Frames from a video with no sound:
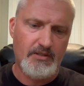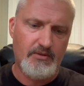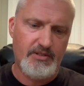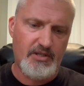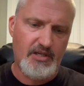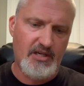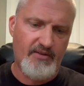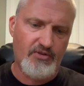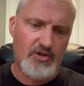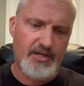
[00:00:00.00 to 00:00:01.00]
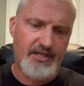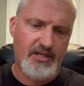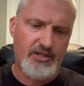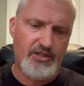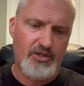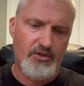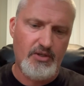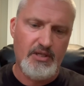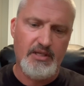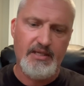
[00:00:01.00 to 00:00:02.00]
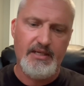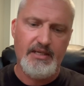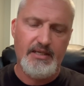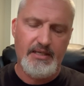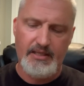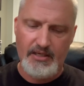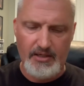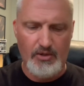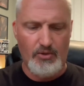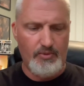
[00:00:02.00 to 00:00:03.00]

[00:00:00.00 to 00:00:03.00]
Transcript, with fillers: is there a cover on here too? There, oh,